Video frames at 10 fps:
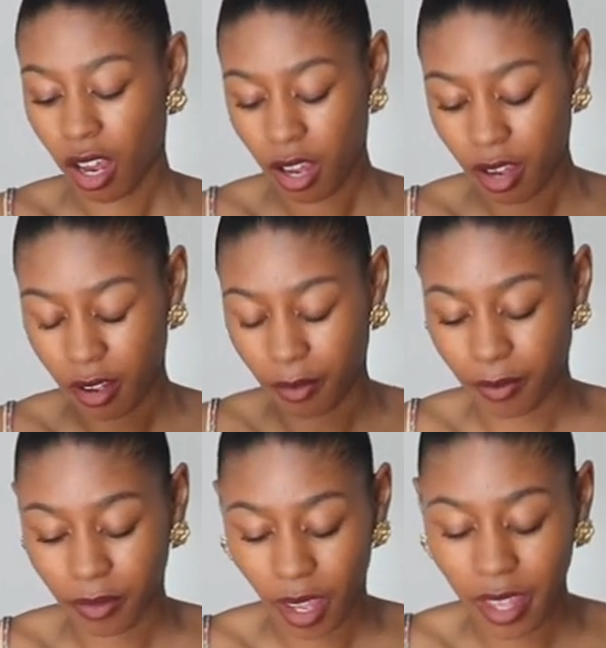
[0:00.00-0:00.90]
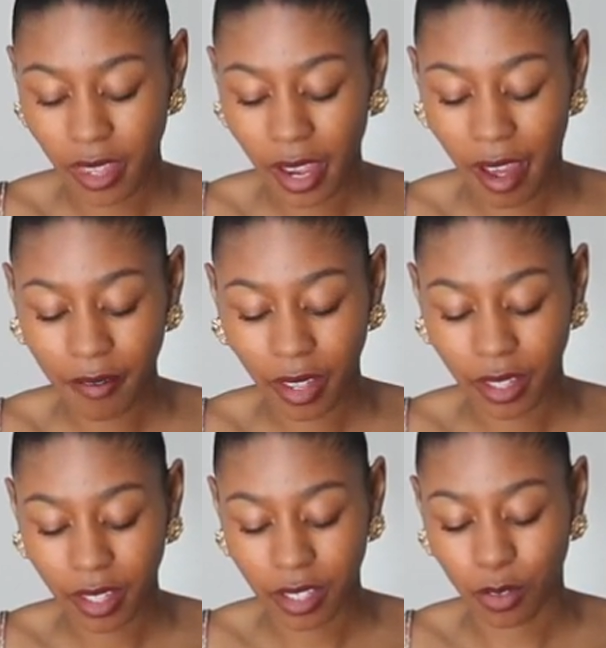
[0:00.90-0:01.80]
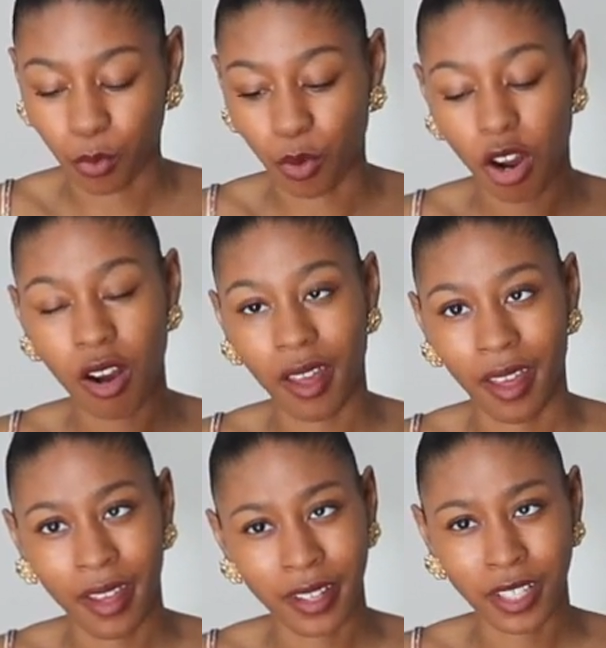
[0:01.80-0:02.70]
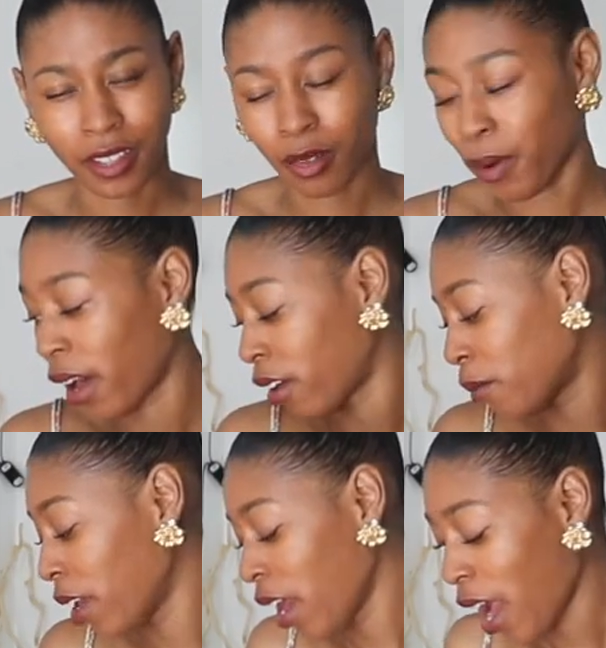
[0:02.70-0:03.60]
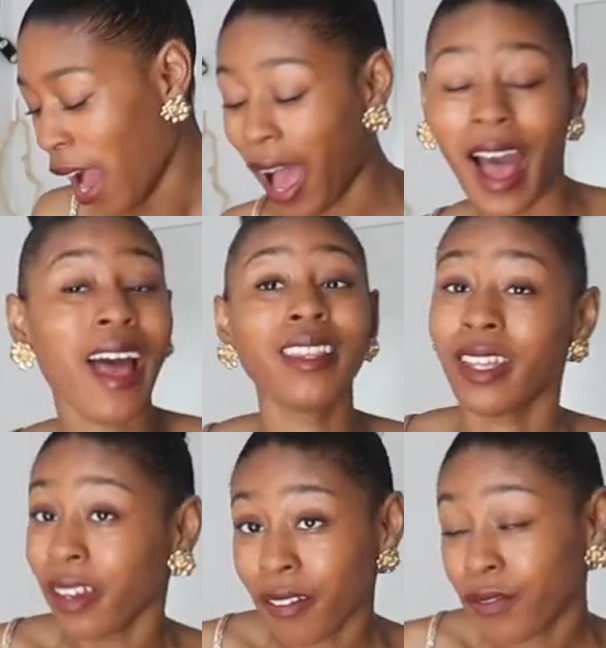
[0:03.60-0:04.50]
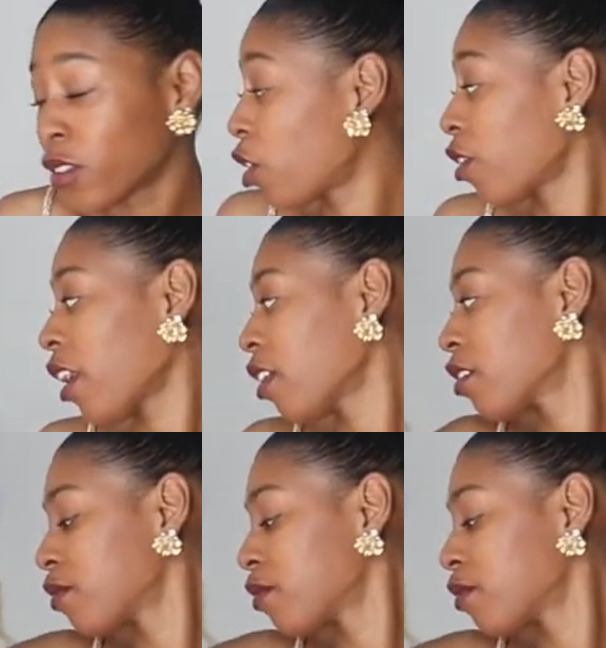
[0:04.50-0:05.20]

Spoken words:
And they have like this raw edge at the bottom. I lived, okay?